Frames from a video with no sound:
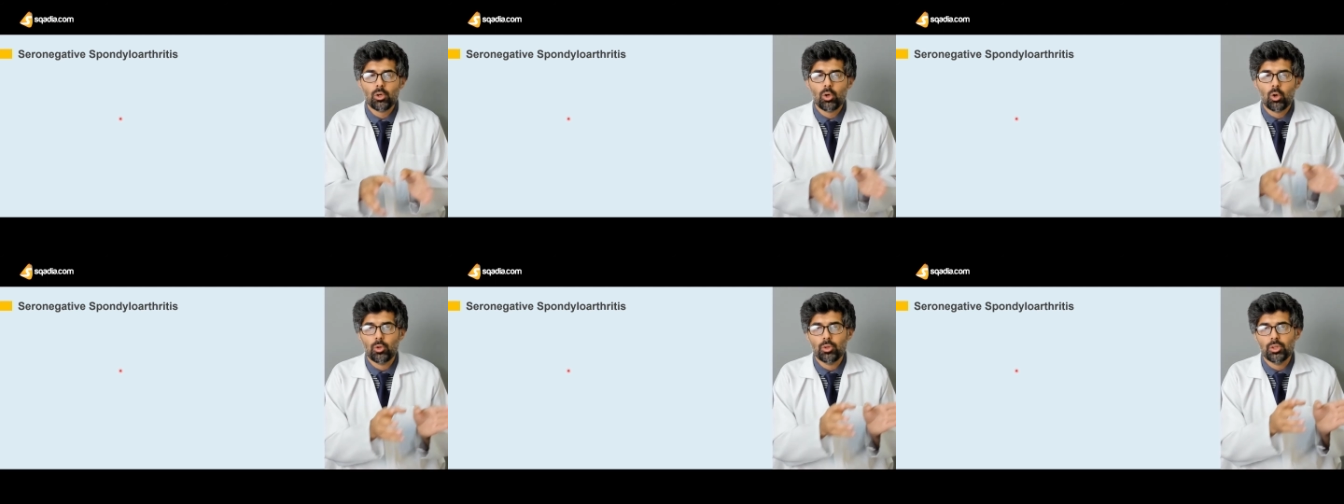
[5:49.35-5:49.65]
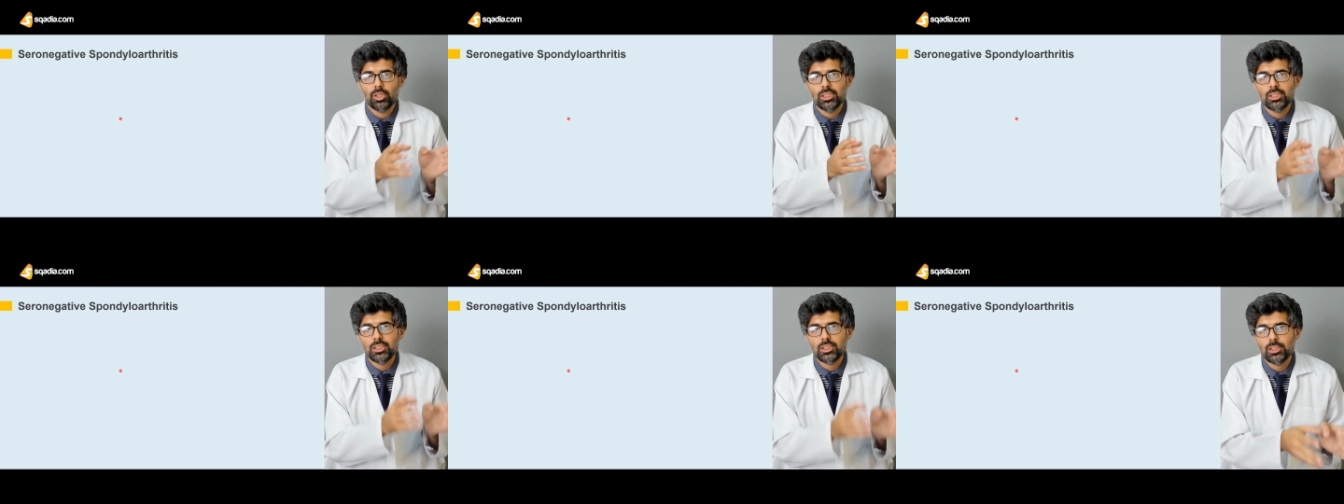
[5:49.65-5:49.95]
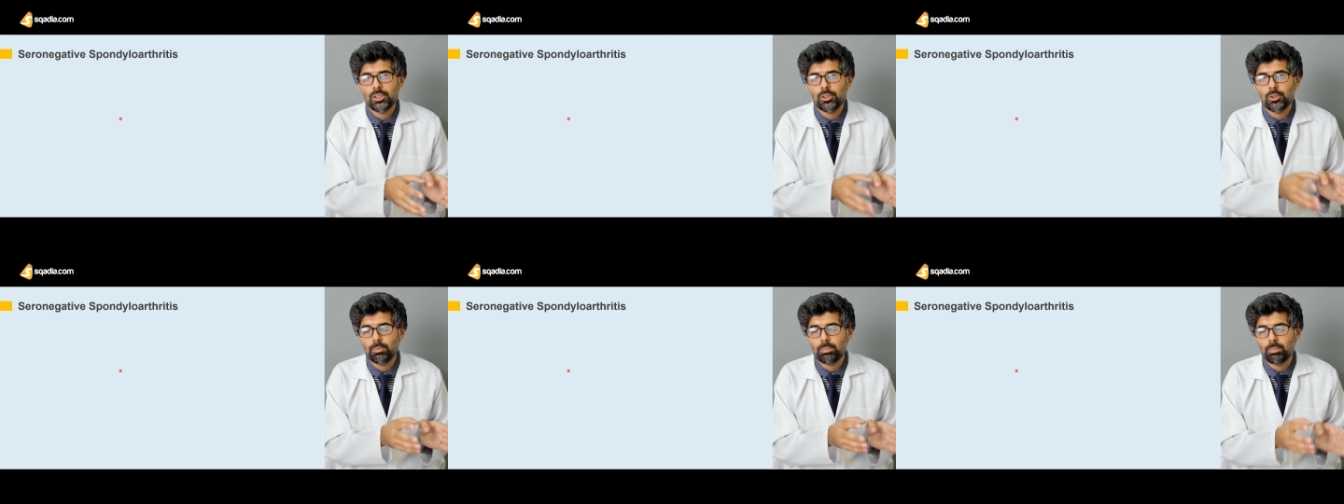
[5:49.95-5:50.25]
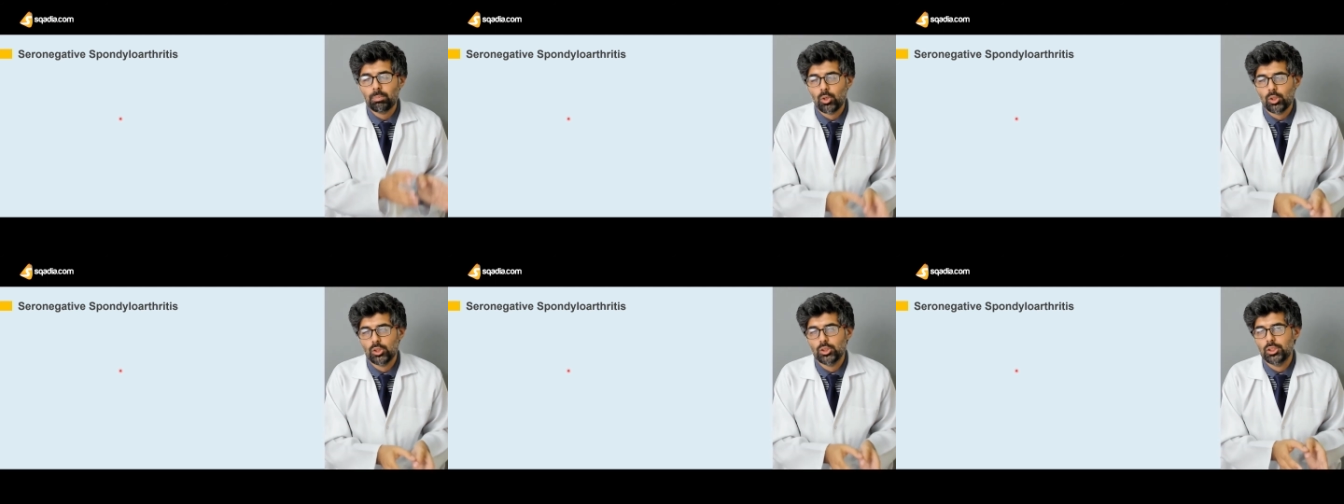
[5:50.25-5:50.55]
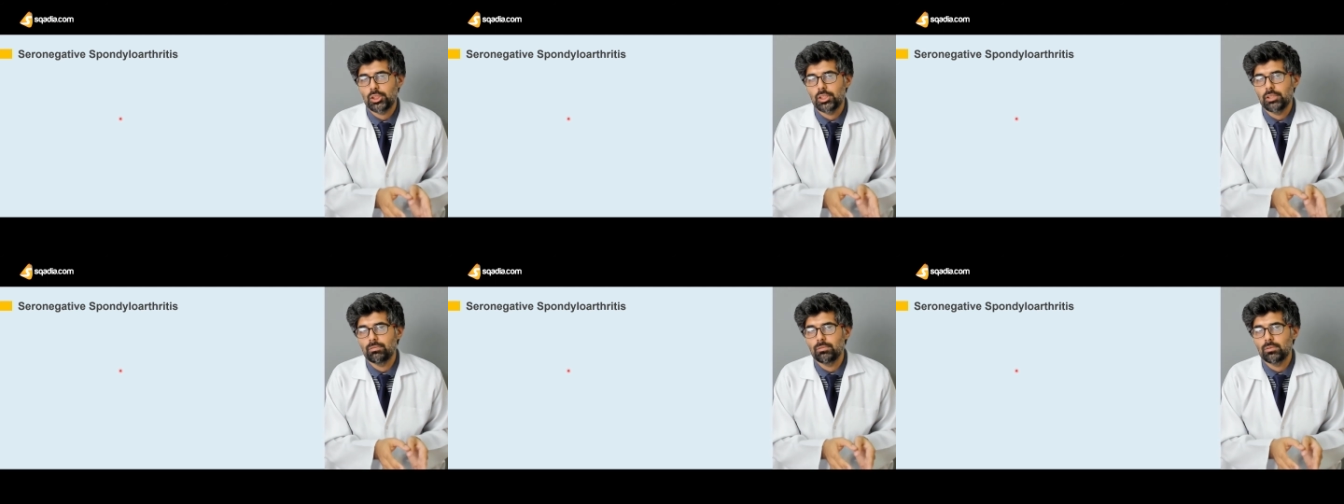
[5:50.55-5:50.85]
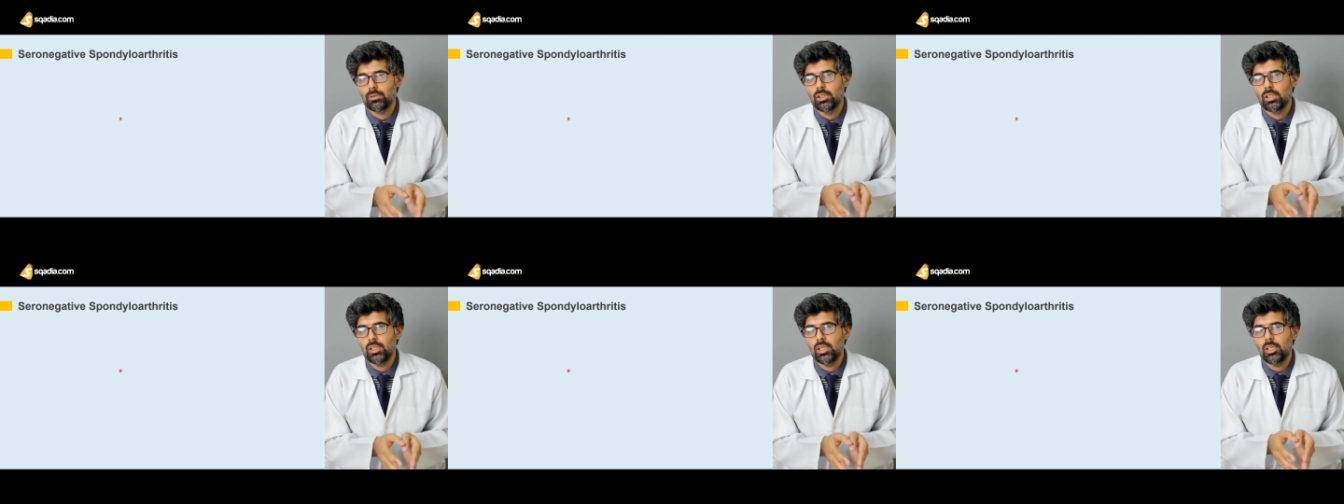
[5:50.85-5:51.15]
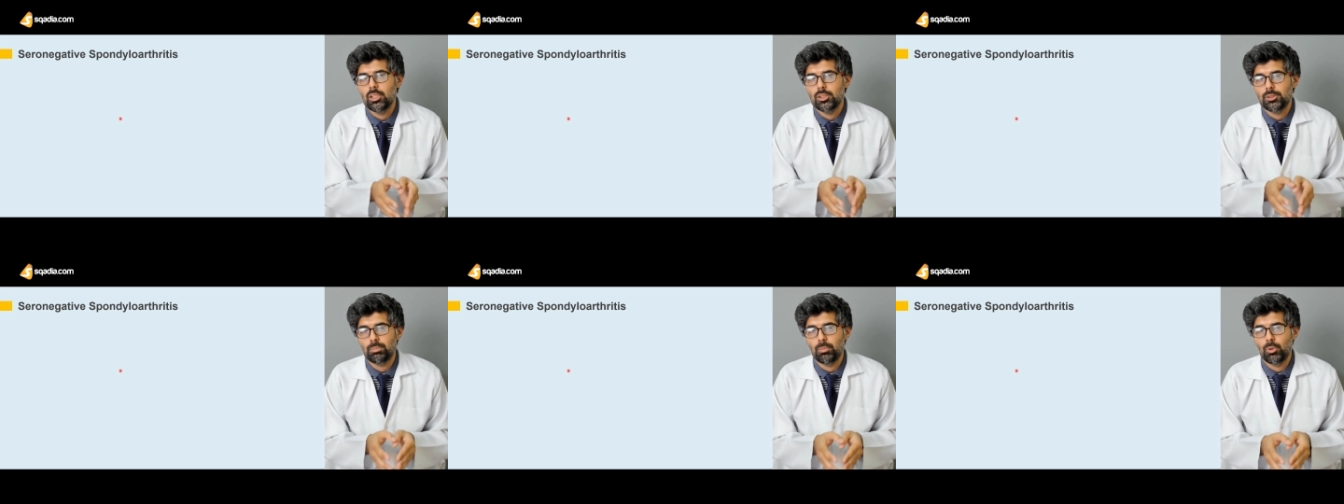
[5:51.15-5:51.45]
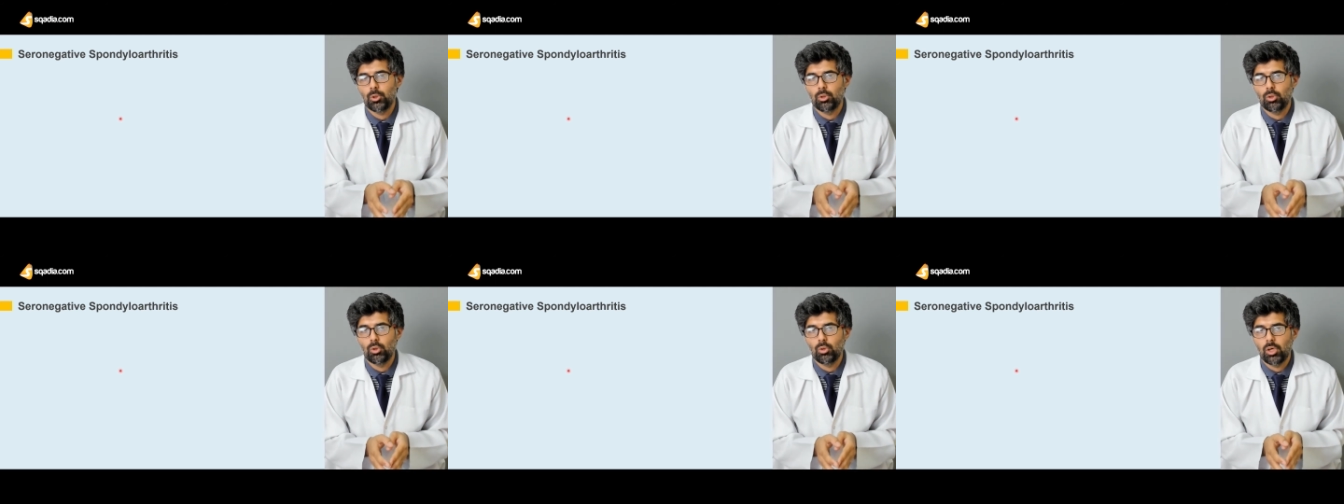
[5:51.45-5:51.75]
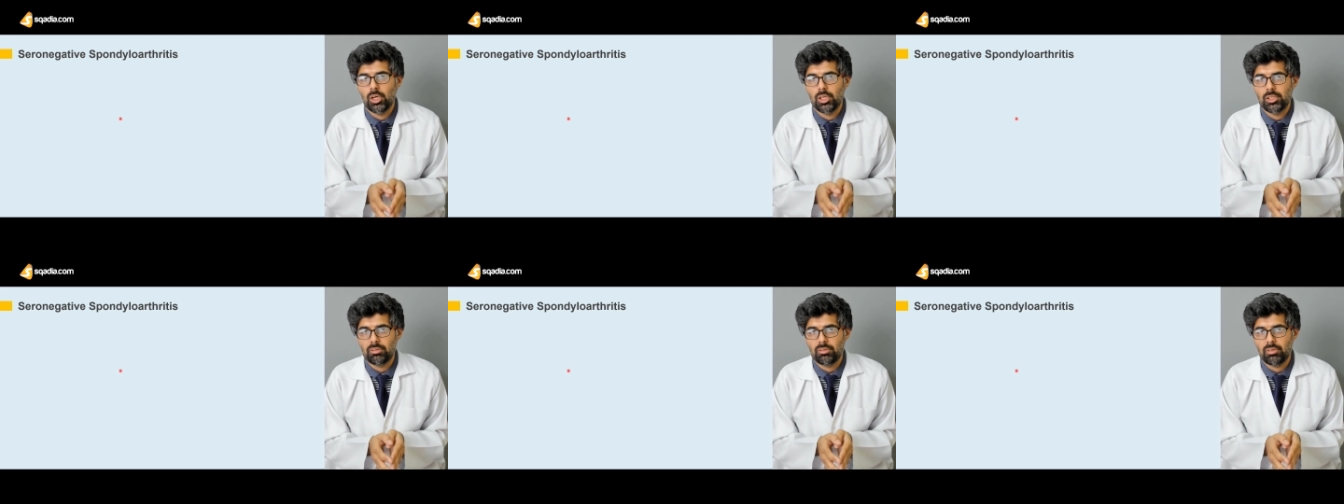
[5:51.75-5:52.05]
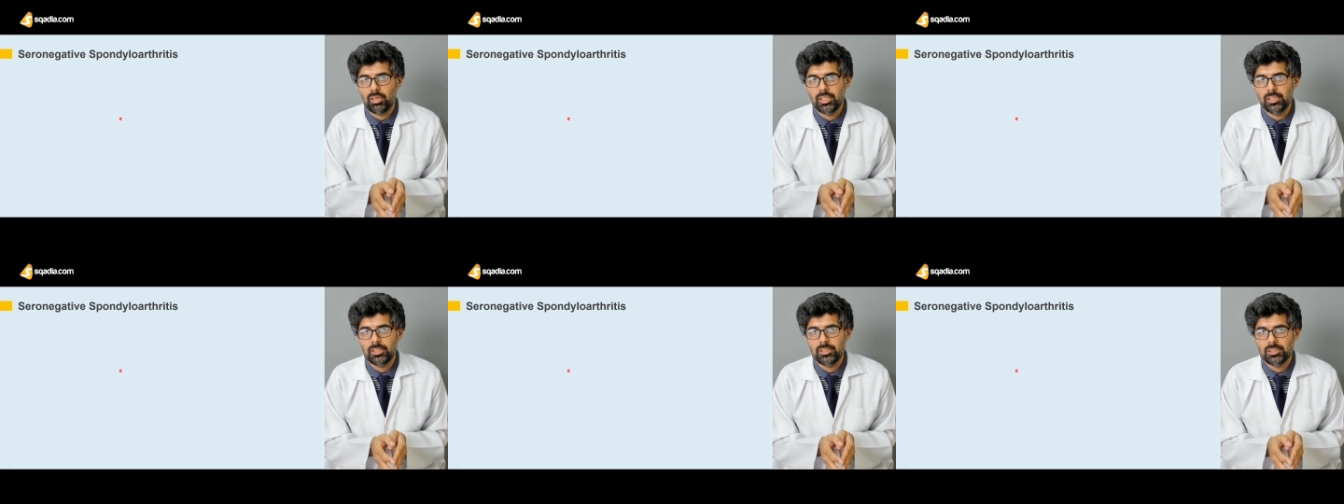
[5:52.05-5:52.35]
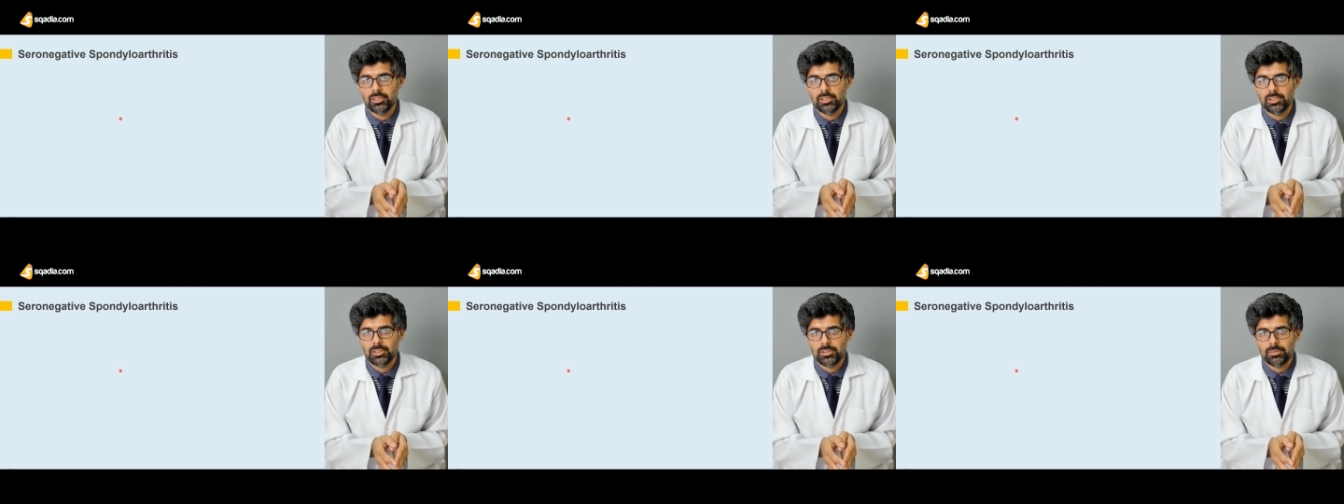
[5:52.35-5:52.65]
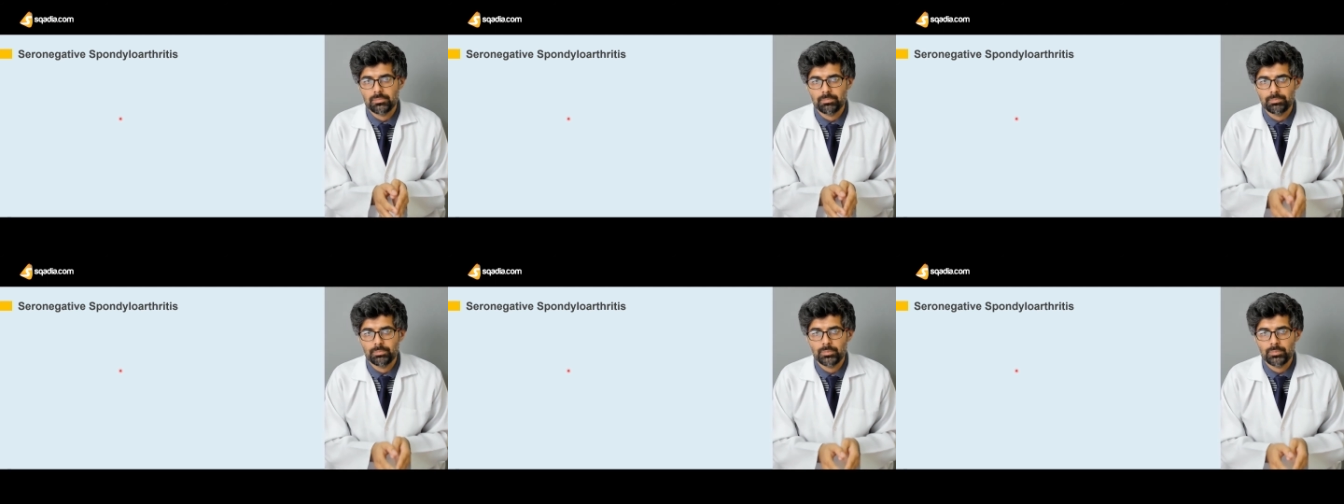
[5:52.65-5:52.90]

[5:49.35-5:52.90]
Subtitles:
on the seropositive spondyloarthritis.